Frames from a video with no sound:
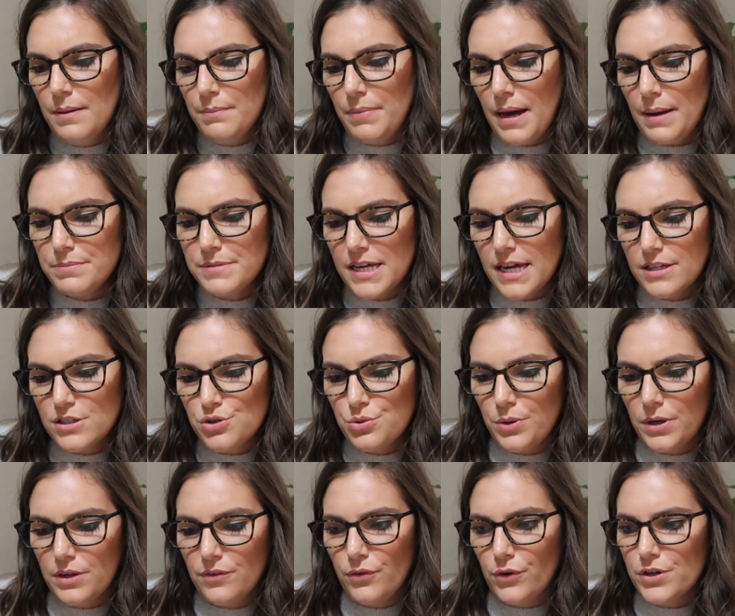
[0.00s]
Peptide
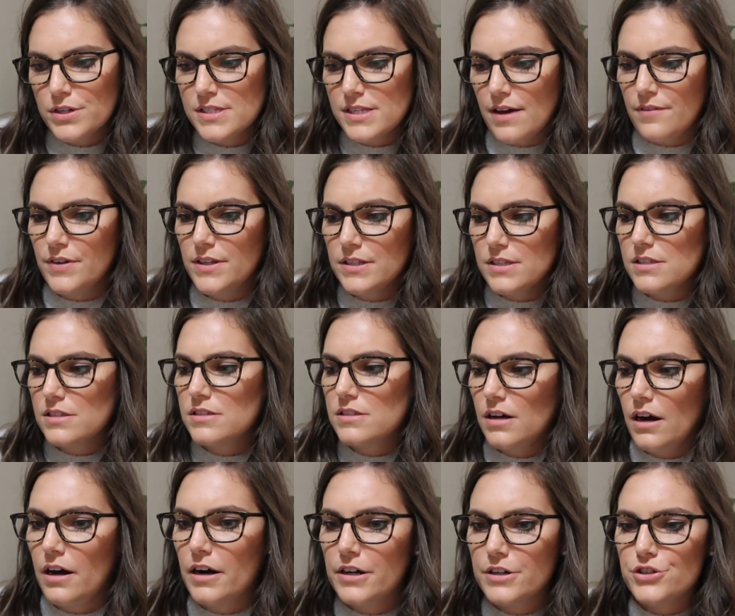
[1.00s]
twenty-four seven
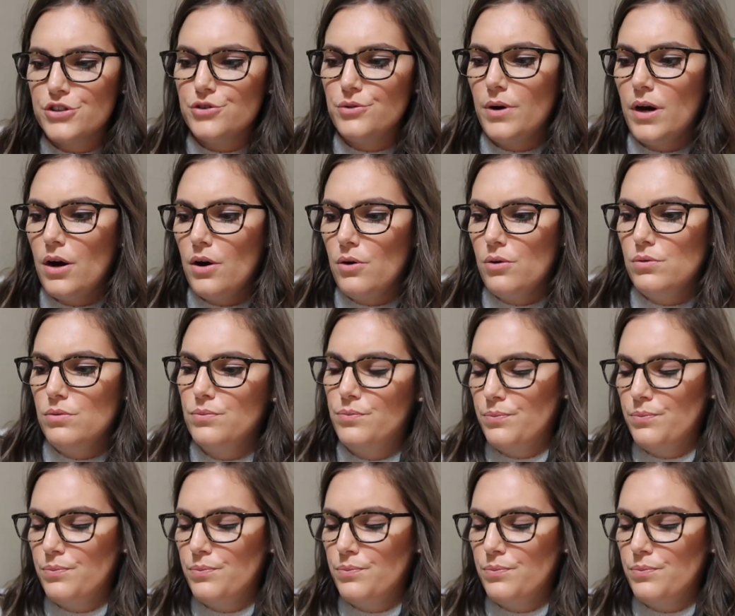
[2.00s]
Star Duo.